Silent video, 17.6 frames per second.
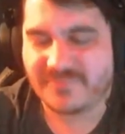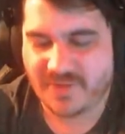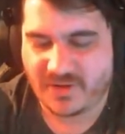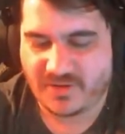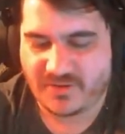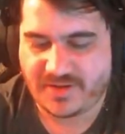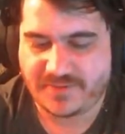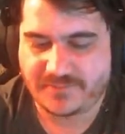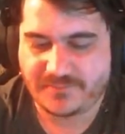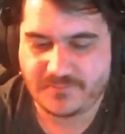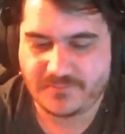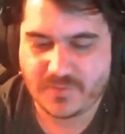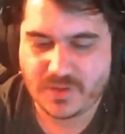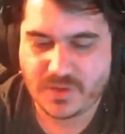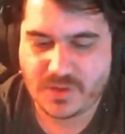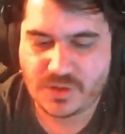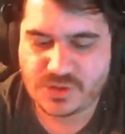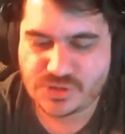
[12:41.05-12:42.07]
All right.
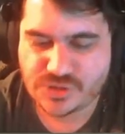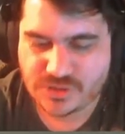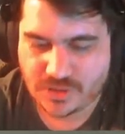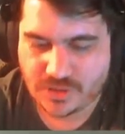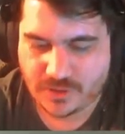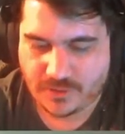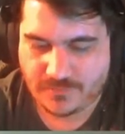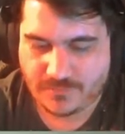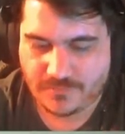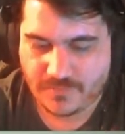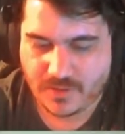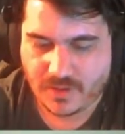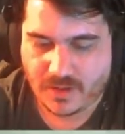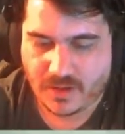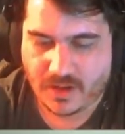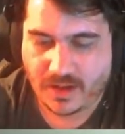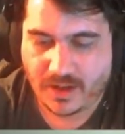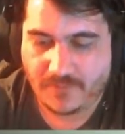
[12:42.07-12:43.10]
So.
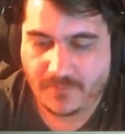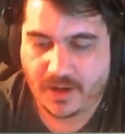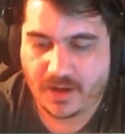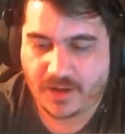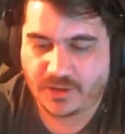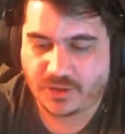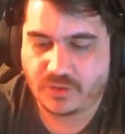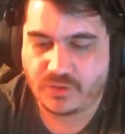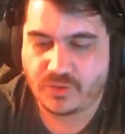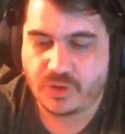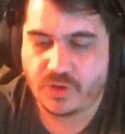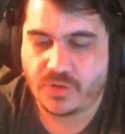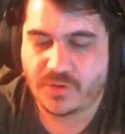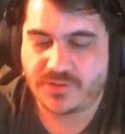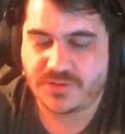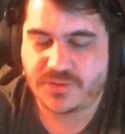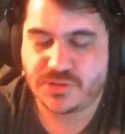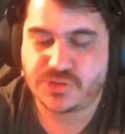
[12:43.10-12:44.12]
Are you
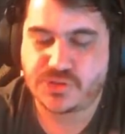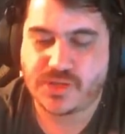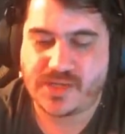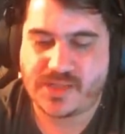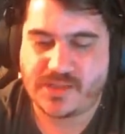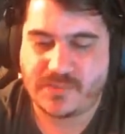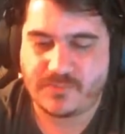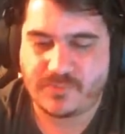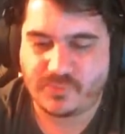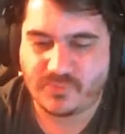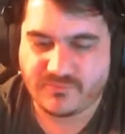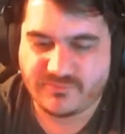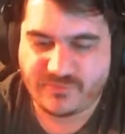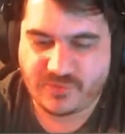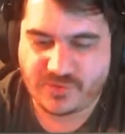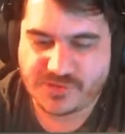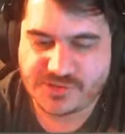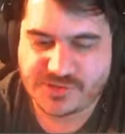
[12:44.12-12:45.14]
going to try to brute
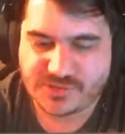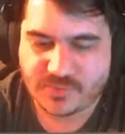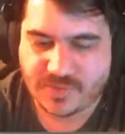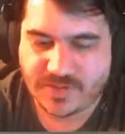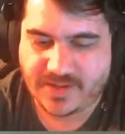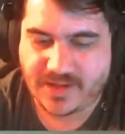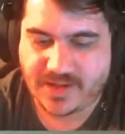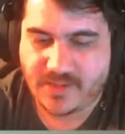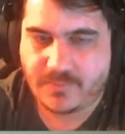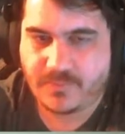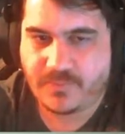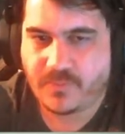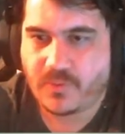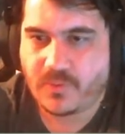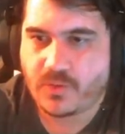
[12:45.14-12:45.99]
force your way up,